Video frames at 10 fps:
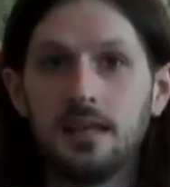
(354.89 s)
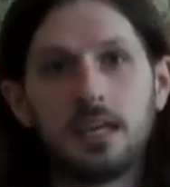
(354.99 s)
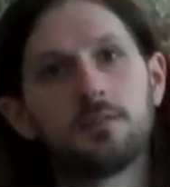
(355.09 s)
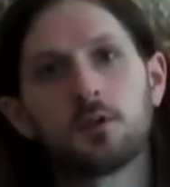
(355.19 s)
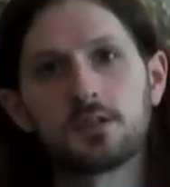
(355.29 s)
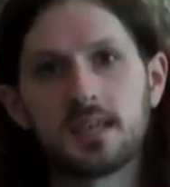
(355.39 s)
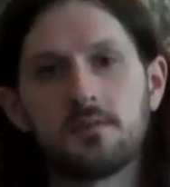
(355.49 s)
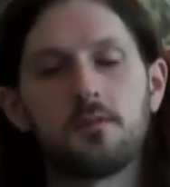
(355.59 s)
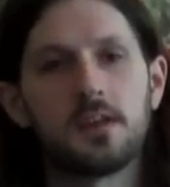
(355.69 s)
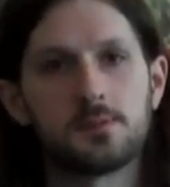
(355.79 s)
And of course, I have a
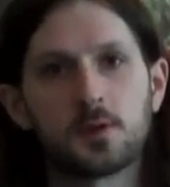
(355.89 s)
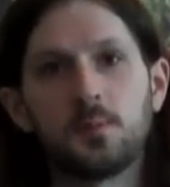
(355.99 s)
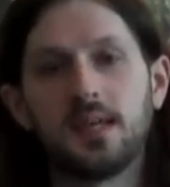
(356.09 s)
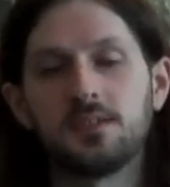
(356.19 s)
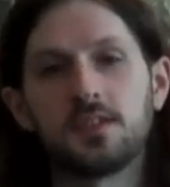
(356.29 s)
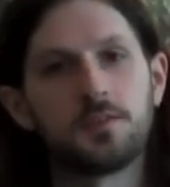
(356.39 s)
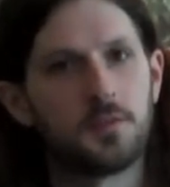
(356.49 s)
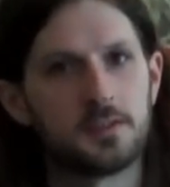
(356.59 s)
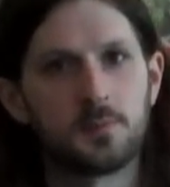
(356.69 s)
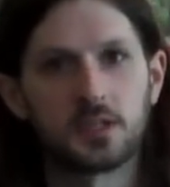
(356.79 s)
Facebook page. That's
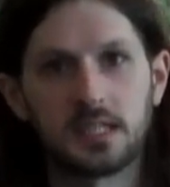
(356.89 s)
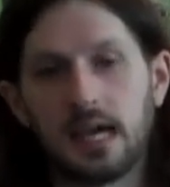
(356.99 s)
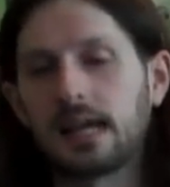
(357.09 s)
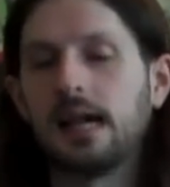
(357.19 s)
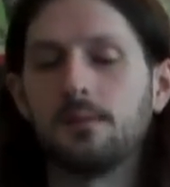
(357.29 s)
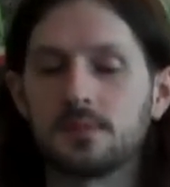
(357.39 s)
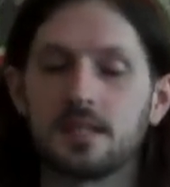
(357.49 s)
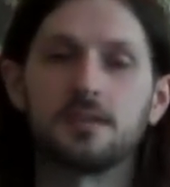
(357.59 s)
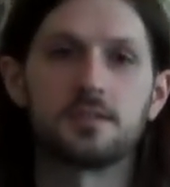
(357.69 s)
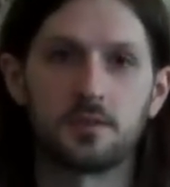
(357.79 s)
facebook.com
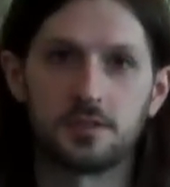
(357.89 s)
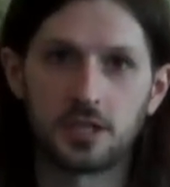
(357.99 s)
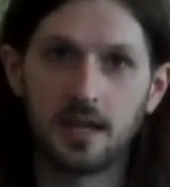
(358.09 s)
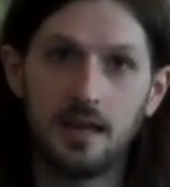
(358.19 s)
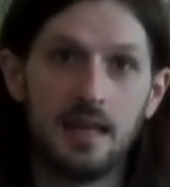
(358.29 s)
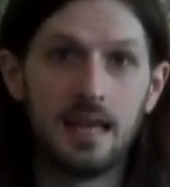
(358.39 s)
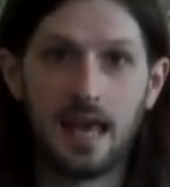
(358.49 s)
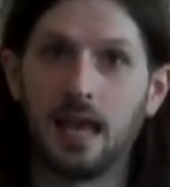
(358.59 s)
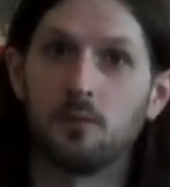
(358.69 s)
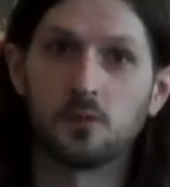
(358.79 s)
slash sodagiant.
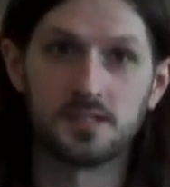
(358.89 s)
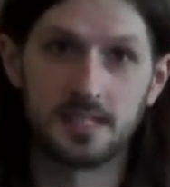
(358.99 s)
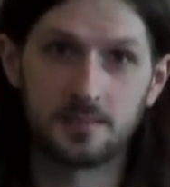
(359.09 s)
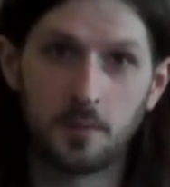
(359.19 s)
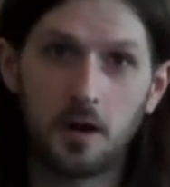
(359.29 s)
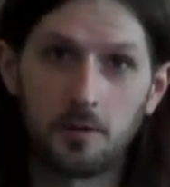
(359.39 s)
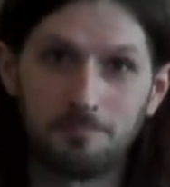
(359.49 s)
And we'll see you tomorrow.